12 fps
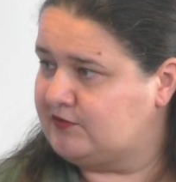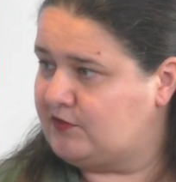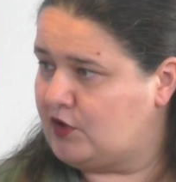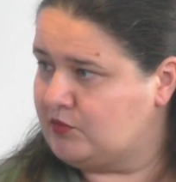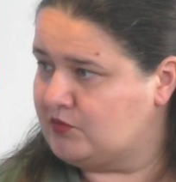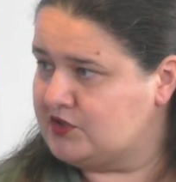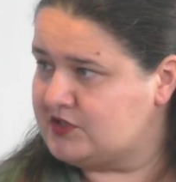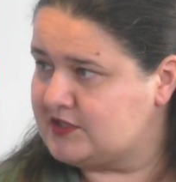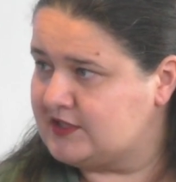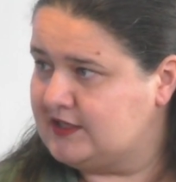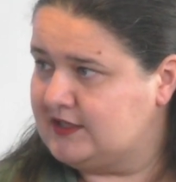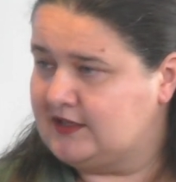farmers
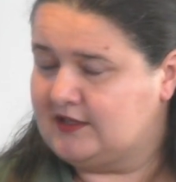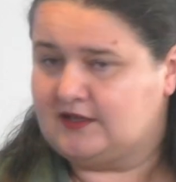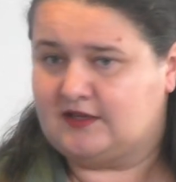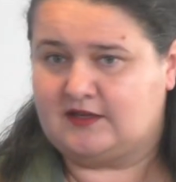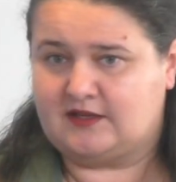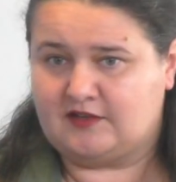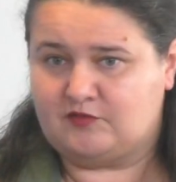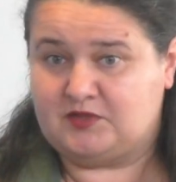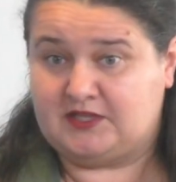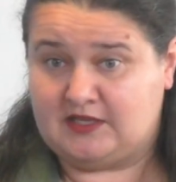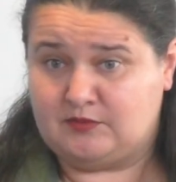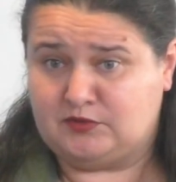uh, have
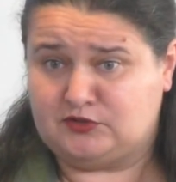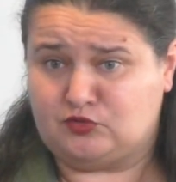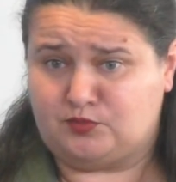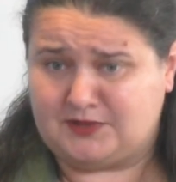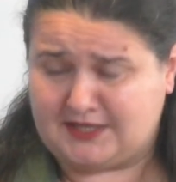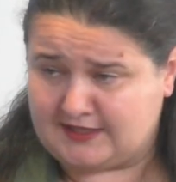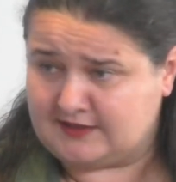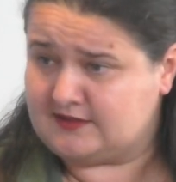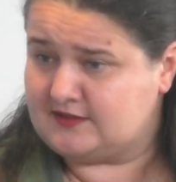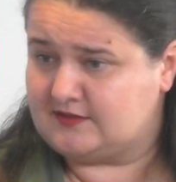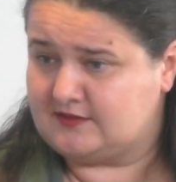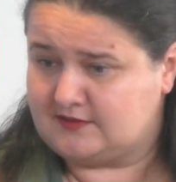been able to
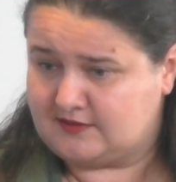plant,